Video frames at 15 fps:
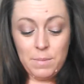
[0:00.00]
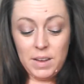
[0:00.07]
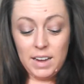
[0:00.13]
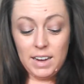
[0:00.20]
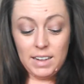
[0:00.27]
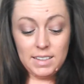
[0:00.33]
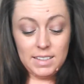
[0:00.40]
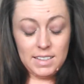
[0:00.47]

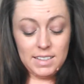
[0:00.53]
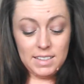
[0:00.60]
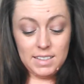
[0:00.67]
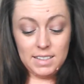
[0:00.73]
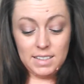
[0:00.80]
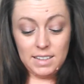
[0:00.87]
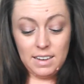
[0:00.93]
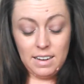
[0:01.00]

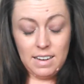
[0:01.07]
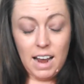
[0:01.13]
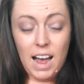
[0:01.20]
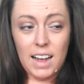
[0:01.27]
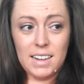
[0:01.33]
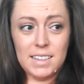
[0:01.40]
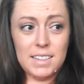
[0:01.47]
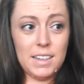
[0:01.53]
It's
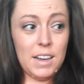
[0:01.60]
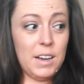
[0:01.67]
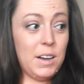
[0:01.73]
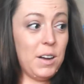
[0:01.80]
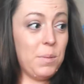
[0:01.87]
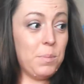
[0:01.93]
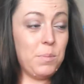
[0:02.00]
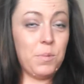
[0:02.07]
not
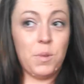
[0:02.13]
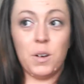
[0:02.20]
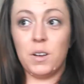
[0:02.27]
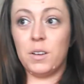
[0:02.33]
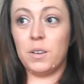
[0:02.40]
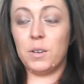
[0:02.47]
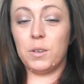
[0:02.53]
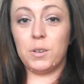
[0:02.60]
some
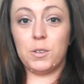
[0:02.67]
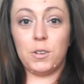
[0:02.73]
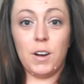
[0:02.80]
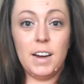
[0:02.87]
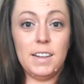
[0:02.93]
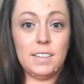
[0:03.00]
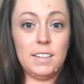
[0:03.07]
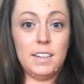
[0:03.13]

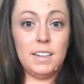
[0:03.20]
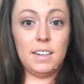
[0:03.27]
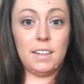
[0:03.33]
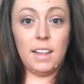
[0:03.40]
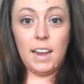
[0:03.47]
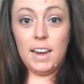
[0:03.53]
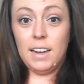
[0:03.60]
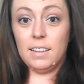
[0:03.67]
crazy
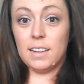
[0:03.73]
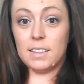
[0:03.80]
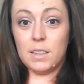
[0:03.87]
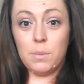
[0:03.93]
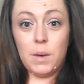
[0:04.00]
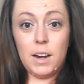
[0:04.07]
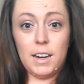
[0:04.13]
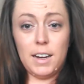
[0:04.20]
thing that
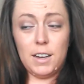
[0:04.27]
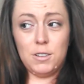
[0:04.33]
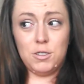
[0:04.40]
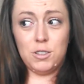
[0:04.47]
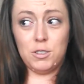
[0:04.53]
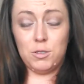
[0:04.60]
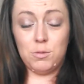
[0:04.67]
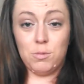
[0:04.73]
somebody has
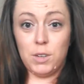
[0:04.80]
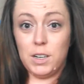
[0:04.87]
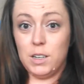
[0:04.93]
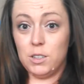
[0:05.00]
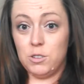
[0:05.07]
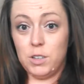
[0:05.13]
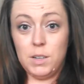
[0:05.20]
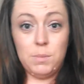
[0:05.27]
just
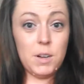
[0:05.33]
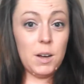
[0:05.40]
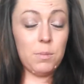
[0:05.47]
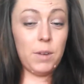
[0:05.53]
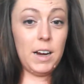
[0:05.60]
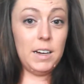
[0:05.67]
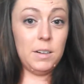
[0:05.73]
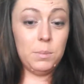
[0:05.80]
dreamed
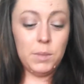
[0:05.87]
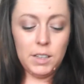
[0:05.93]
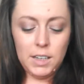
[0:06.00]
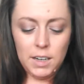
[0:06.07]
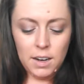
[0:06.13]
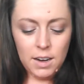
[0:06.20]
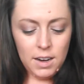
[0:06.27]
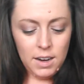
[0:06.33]
up
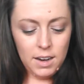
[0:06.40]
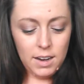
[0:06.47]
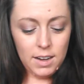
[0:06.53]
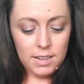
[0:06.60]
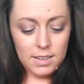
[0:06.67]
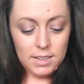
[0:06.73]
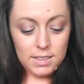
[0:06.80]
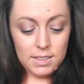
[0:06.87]
randomly.
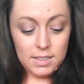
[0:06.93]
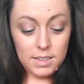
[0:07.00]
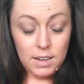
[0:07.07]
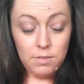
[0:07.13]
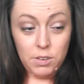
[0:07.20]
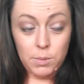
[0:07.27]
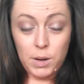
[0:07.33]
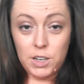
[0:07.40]
This
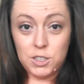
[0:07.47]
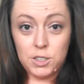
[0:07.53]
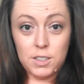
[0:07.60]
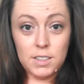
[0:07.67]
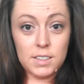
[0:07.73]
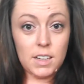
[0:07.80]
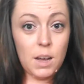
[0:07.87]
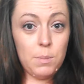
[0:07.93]
information
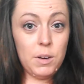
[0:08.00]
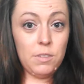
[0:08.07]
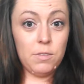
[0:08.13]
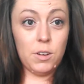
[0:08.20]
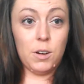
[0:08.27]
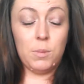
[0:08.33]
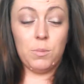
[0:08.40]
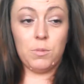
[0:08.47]
is coming
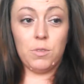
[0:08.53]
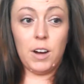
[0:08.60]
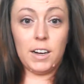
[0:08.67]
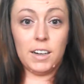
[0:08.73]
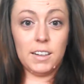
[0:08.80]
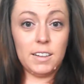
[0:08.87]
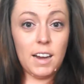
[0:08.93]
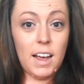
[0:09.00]
from
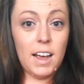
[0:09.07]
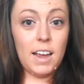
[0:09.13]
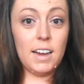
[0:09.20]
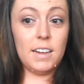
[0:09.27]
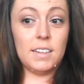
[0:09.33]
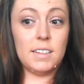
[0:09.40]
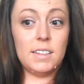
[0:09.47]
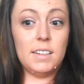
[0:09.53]

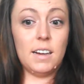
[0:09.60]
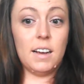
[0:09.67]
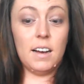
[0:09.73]
recognized